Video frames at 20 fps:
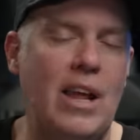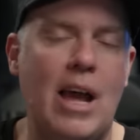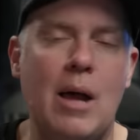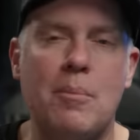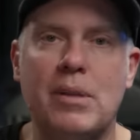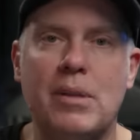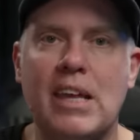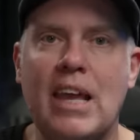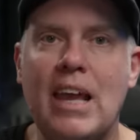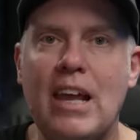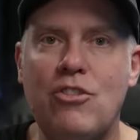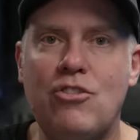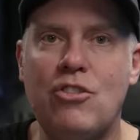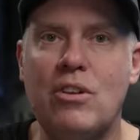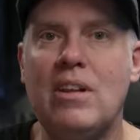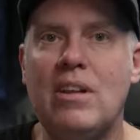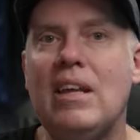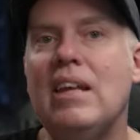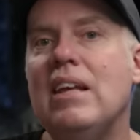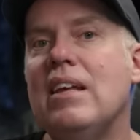
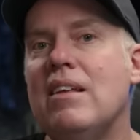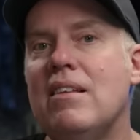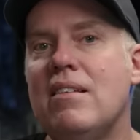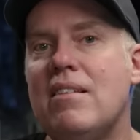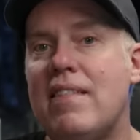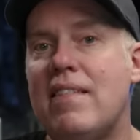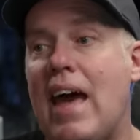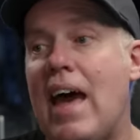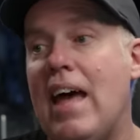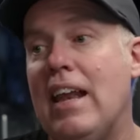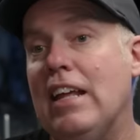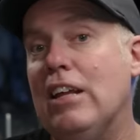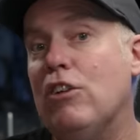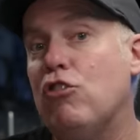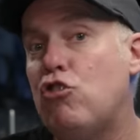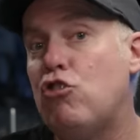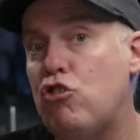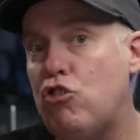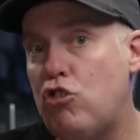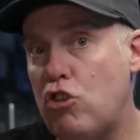application is that it
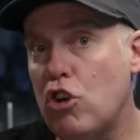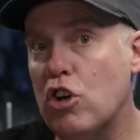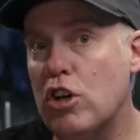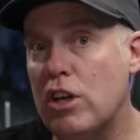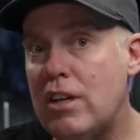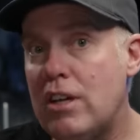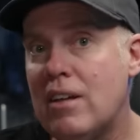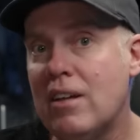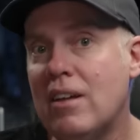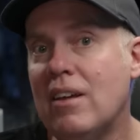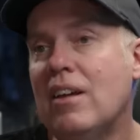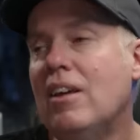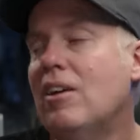should